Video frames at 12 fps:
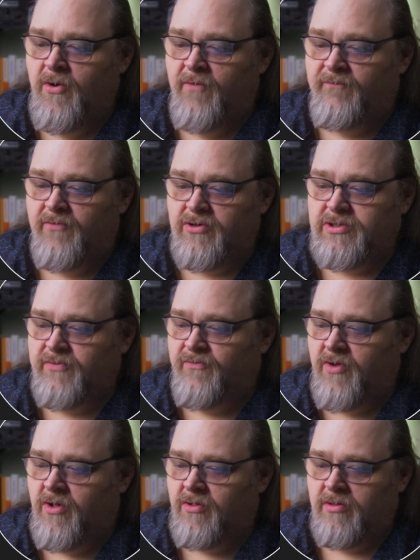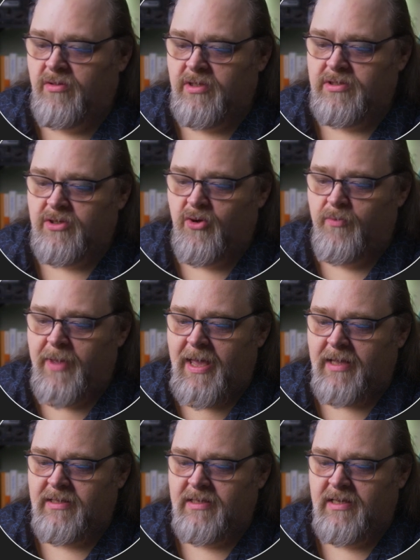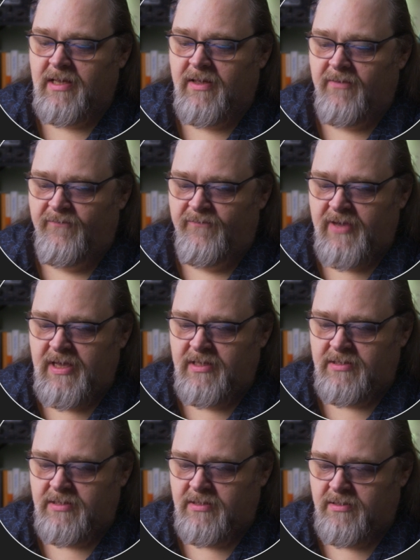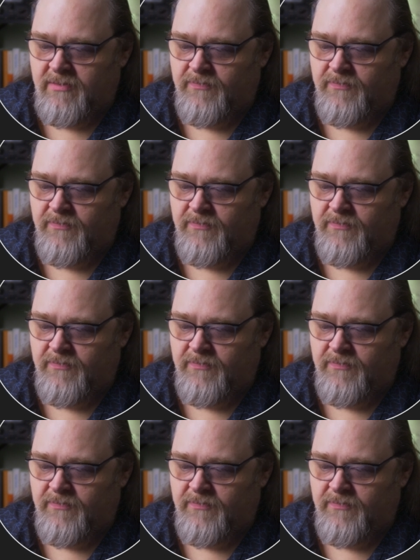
First of all, let's go back to Vite.